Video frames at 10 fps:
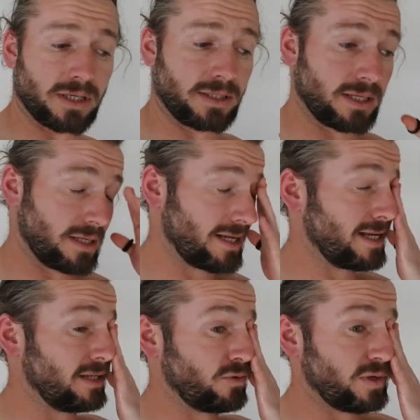I did
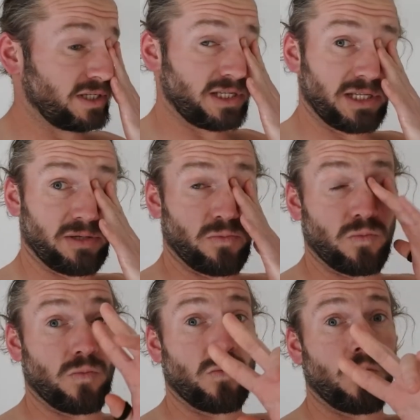a
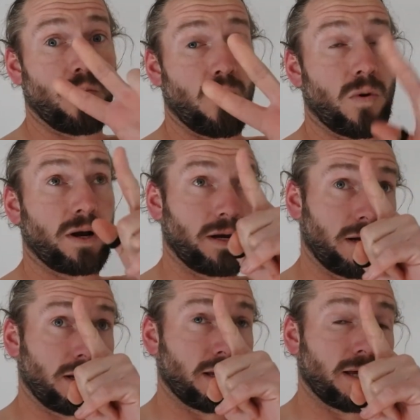
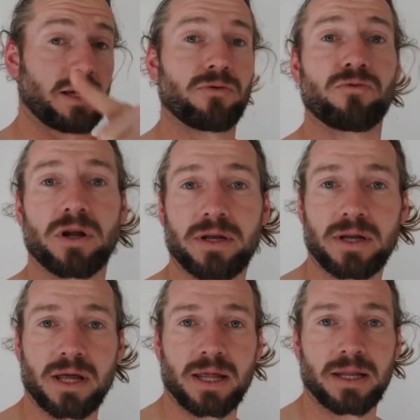21k
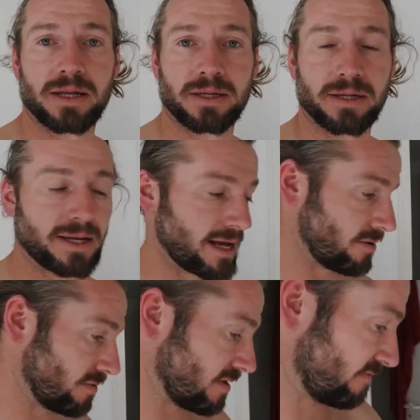run and
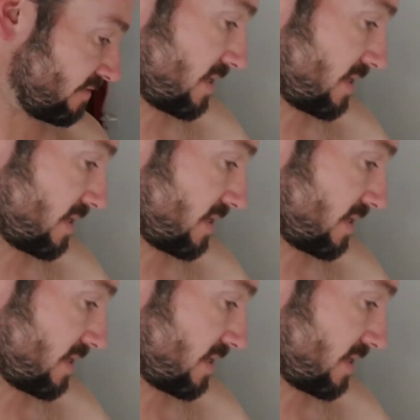now I've